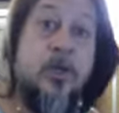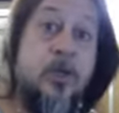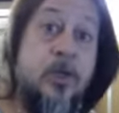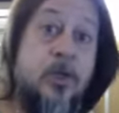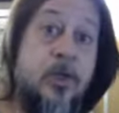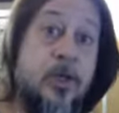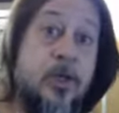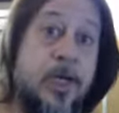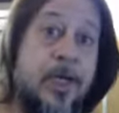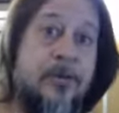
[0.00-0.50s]

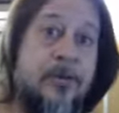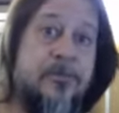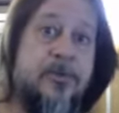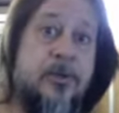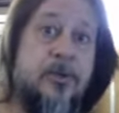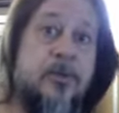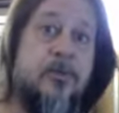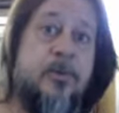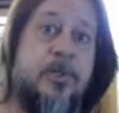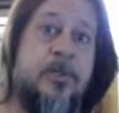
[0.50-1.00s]
You have
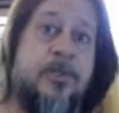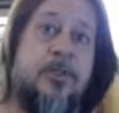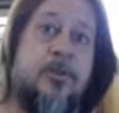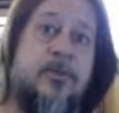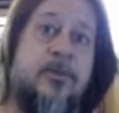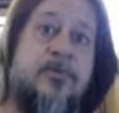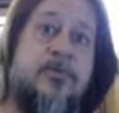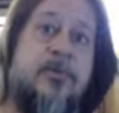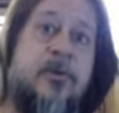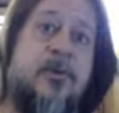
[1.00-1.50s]
your
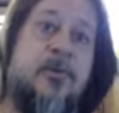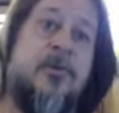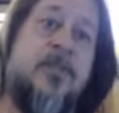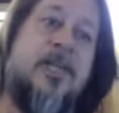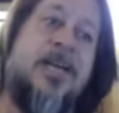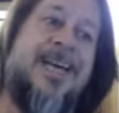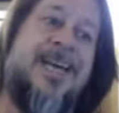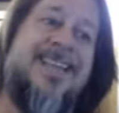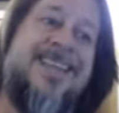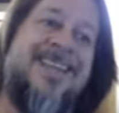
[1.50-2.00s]
original vote,
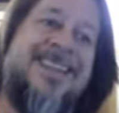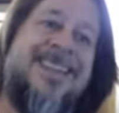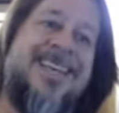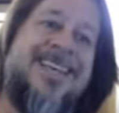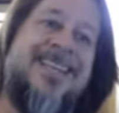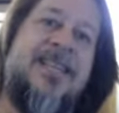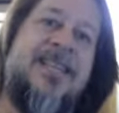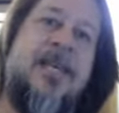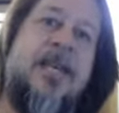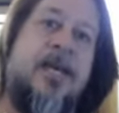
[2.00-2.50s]
and
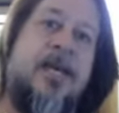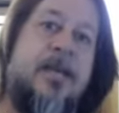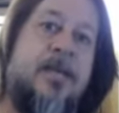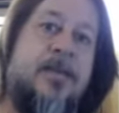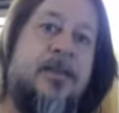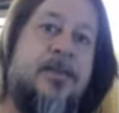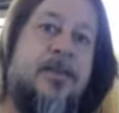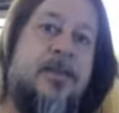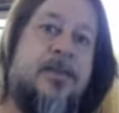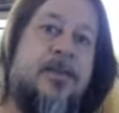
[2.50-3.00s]
then
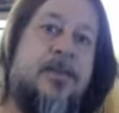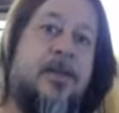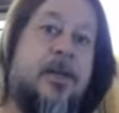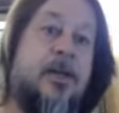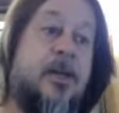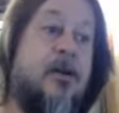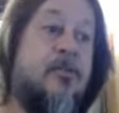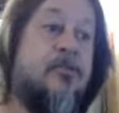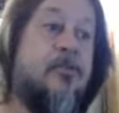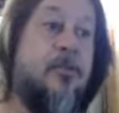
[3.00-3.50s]
the
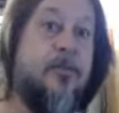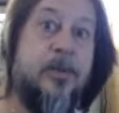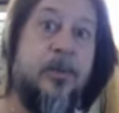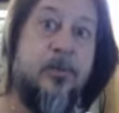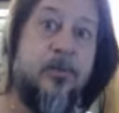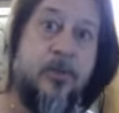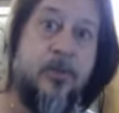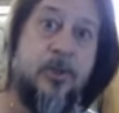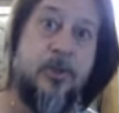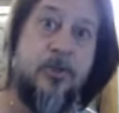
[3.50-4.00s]

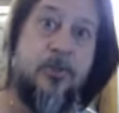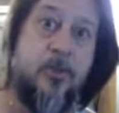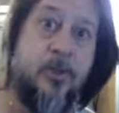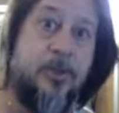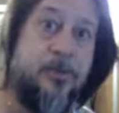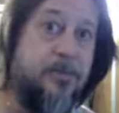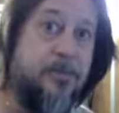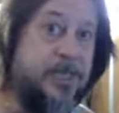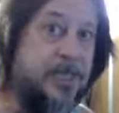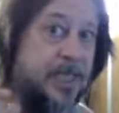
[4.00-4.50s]
government, which
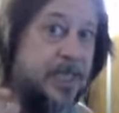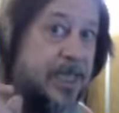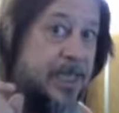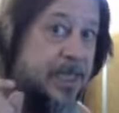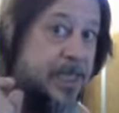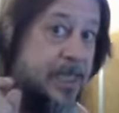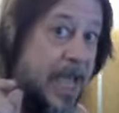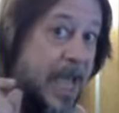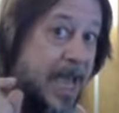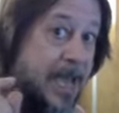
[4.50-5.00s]
would be
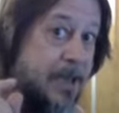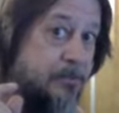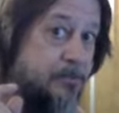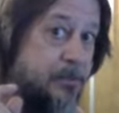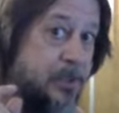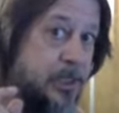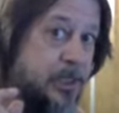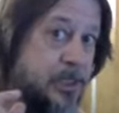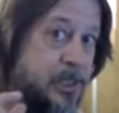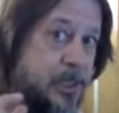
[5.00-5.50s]
an
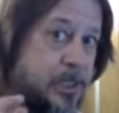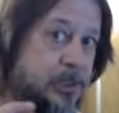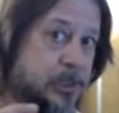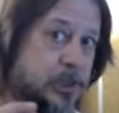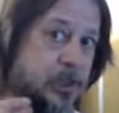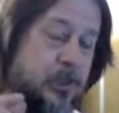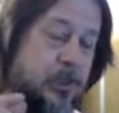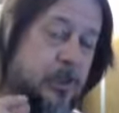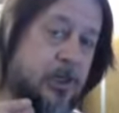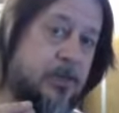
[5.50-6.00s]

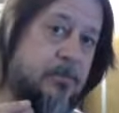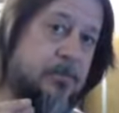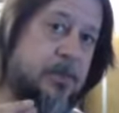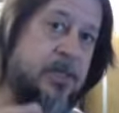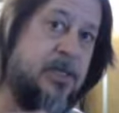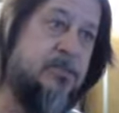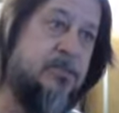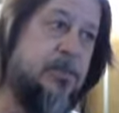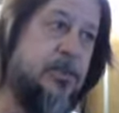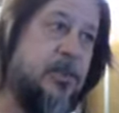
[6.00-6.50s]
application, not
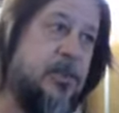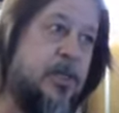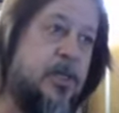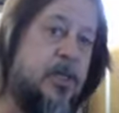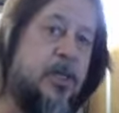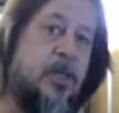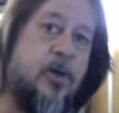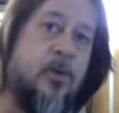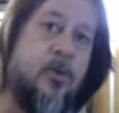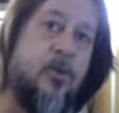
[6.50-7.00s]
people,
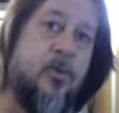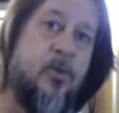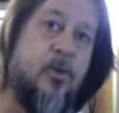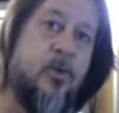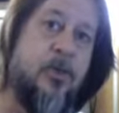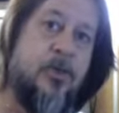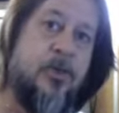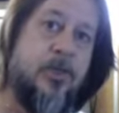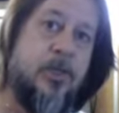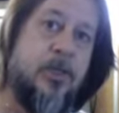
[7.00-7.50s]

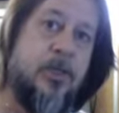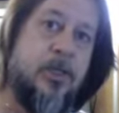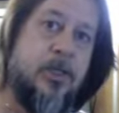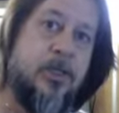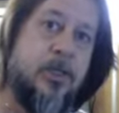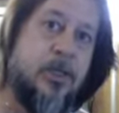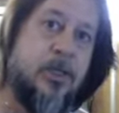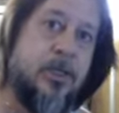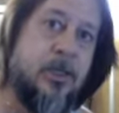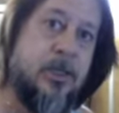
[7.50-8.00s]
would
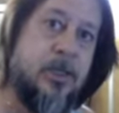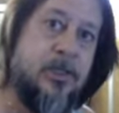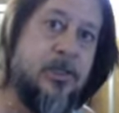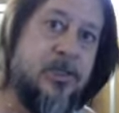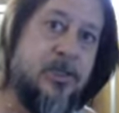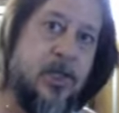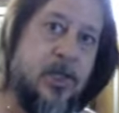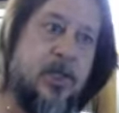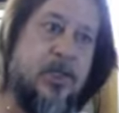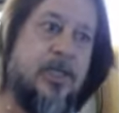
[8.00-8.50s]

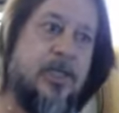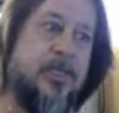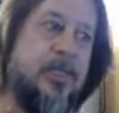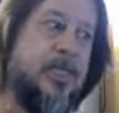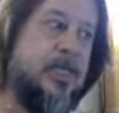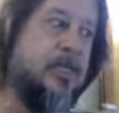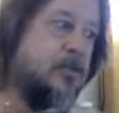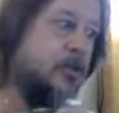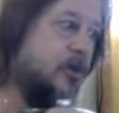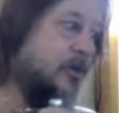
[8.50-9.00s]

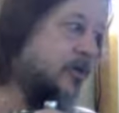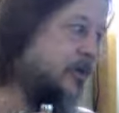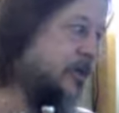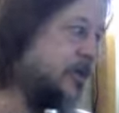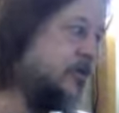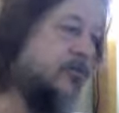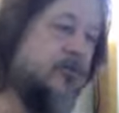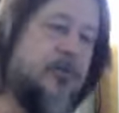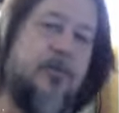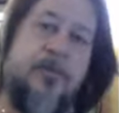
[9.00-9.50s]
consolidate all the
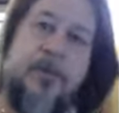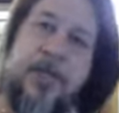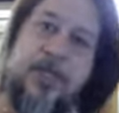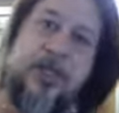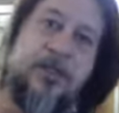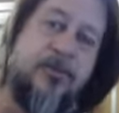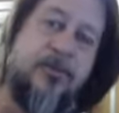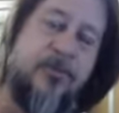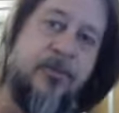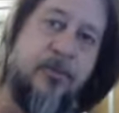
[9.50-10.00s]

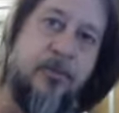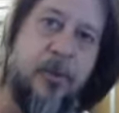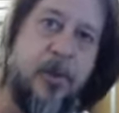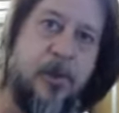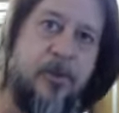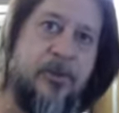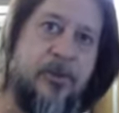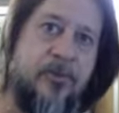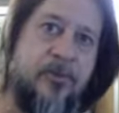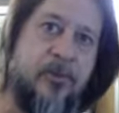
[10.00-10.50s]
information from
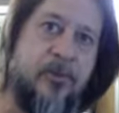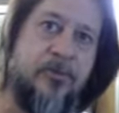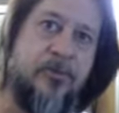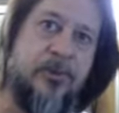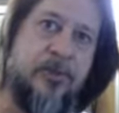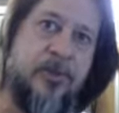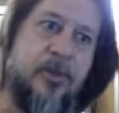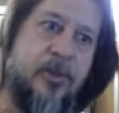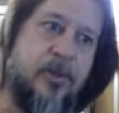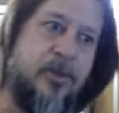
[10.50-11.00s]
all the
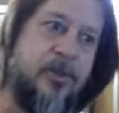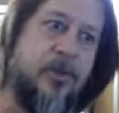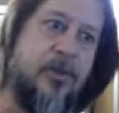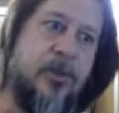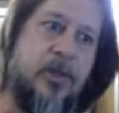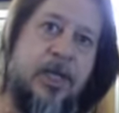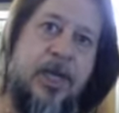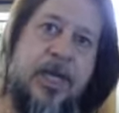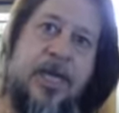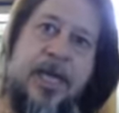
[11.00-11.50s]
votes and all
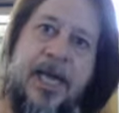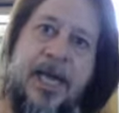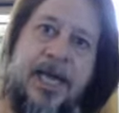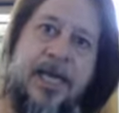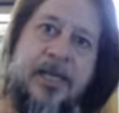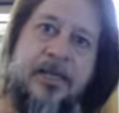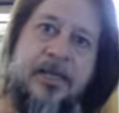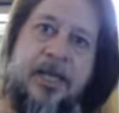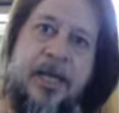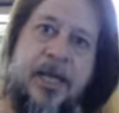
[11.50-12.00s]

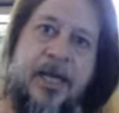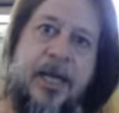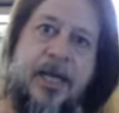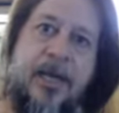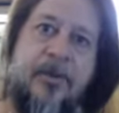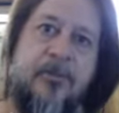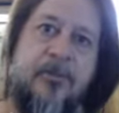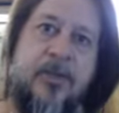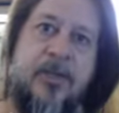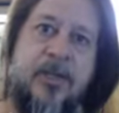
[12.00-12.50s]
and
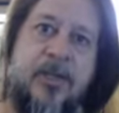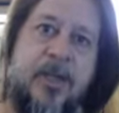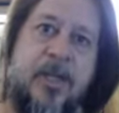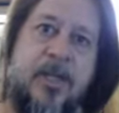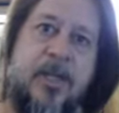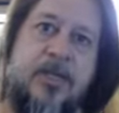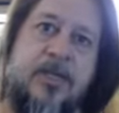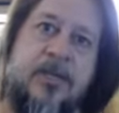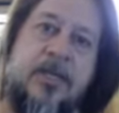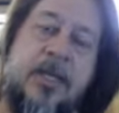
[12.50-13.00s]

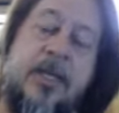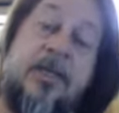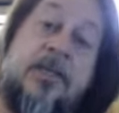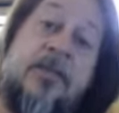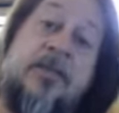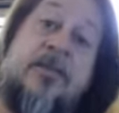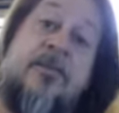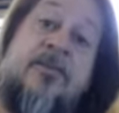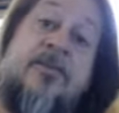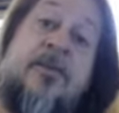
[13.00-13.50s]
everything, and
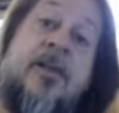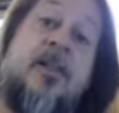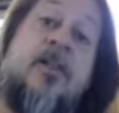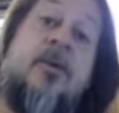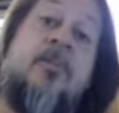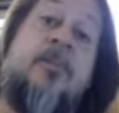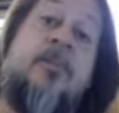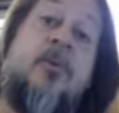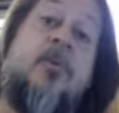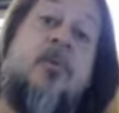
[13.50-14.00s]
then
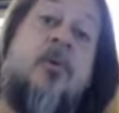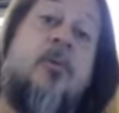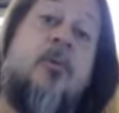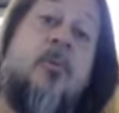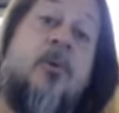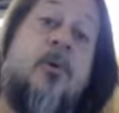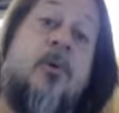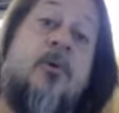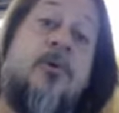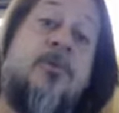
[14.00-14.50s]
develop a
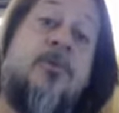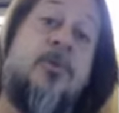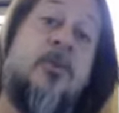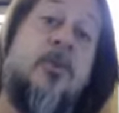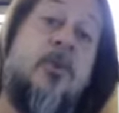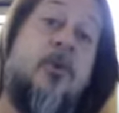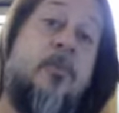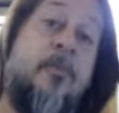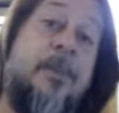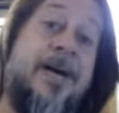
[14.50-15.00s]
report to
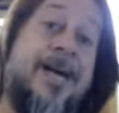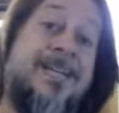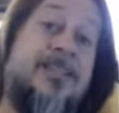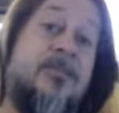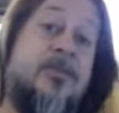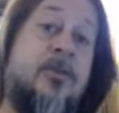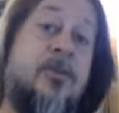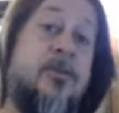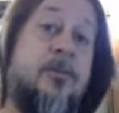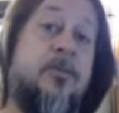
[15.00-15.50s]
go back
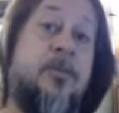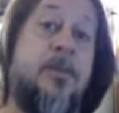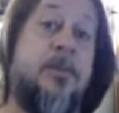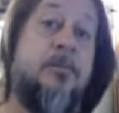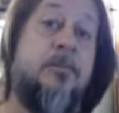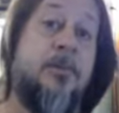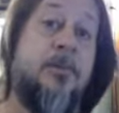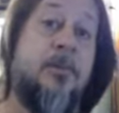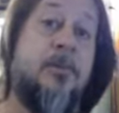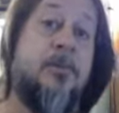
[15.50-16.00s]
to the
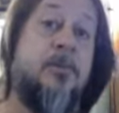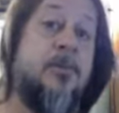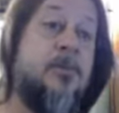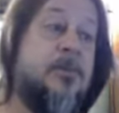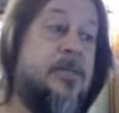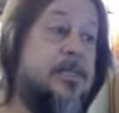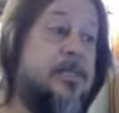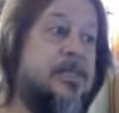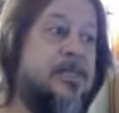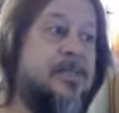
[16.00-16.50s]

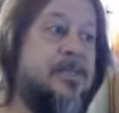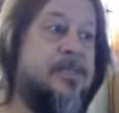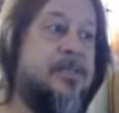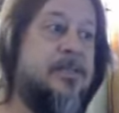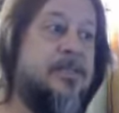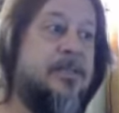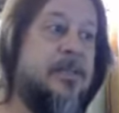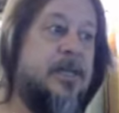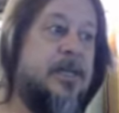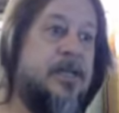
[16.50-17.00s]
people
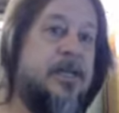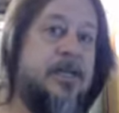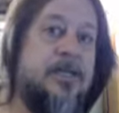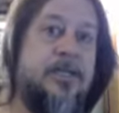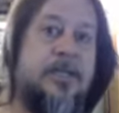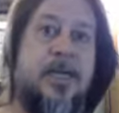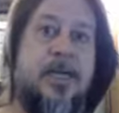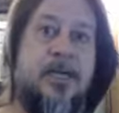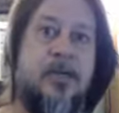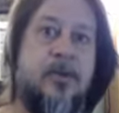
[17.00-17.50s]
in a
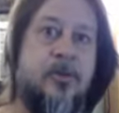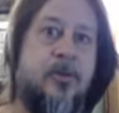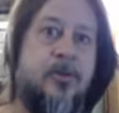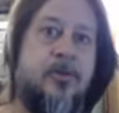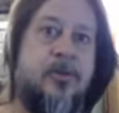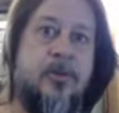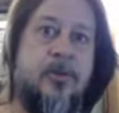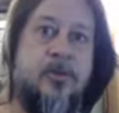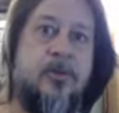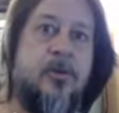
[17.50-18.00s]
day or
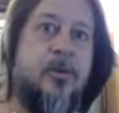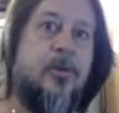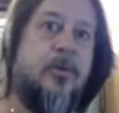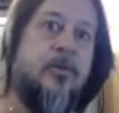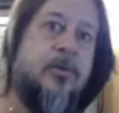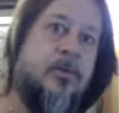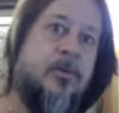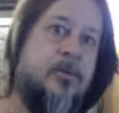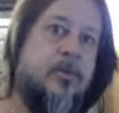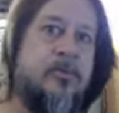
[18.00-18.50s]
two or
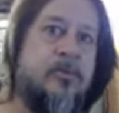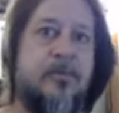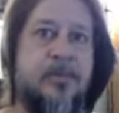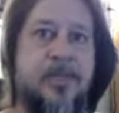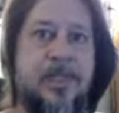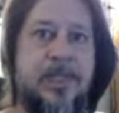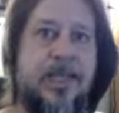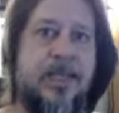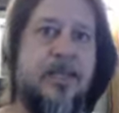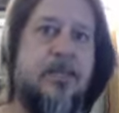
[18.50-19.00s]

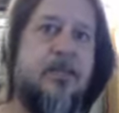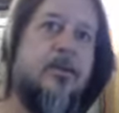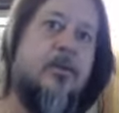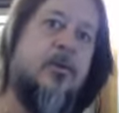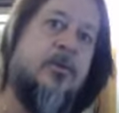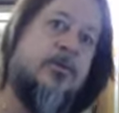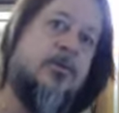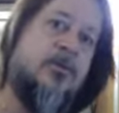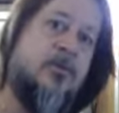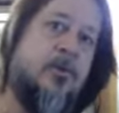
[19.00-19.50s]
10
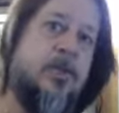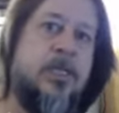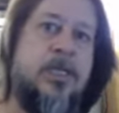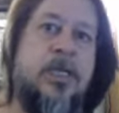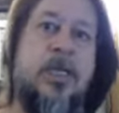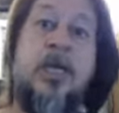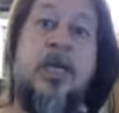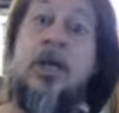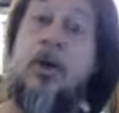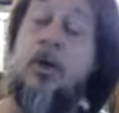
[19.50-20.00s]
or
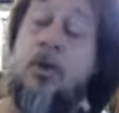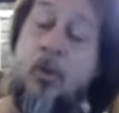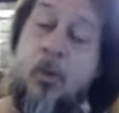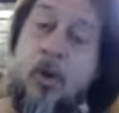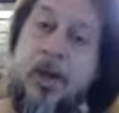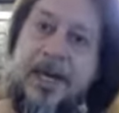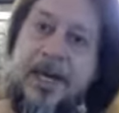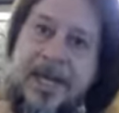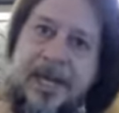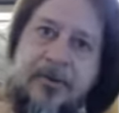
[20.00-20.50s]
20,
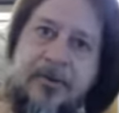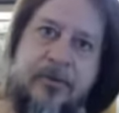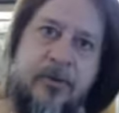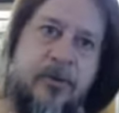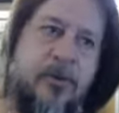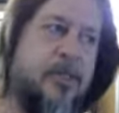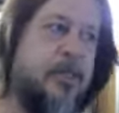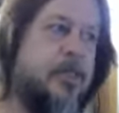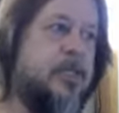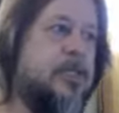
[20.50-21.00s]

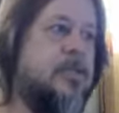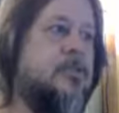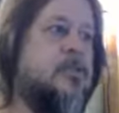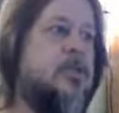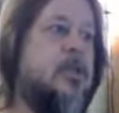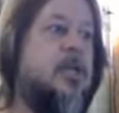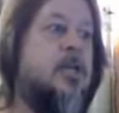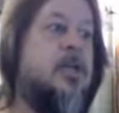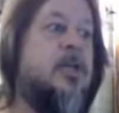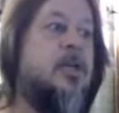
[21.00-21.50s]
whatever it
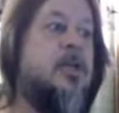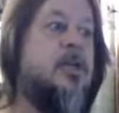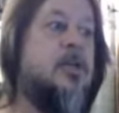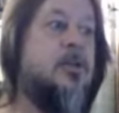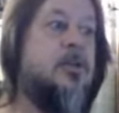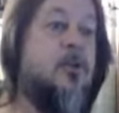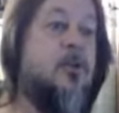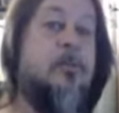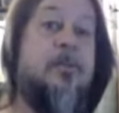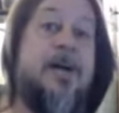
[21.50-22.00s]
is,
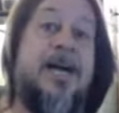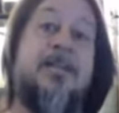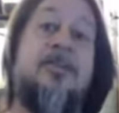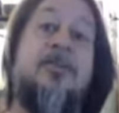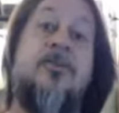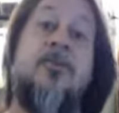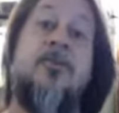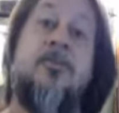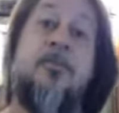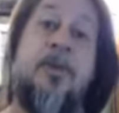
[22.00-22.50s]
go back
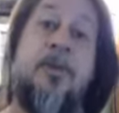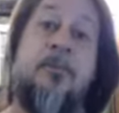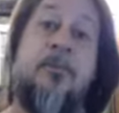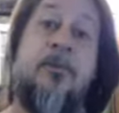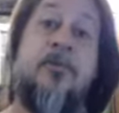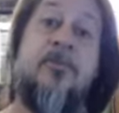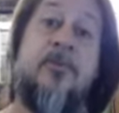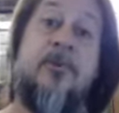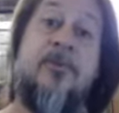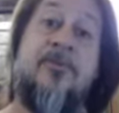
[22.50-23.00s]
to the
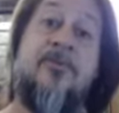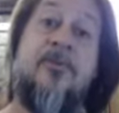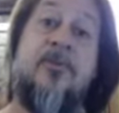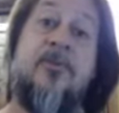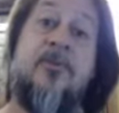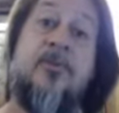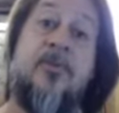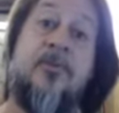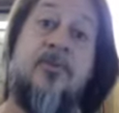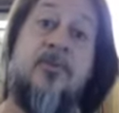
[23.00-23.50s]
people for a
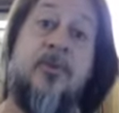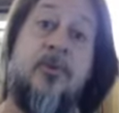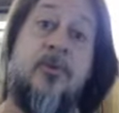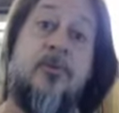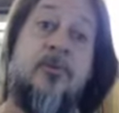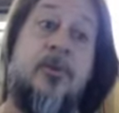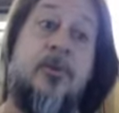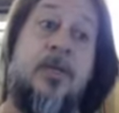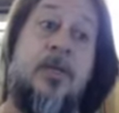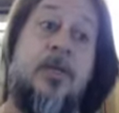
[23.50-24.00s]
further
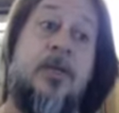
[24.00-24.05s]
vote,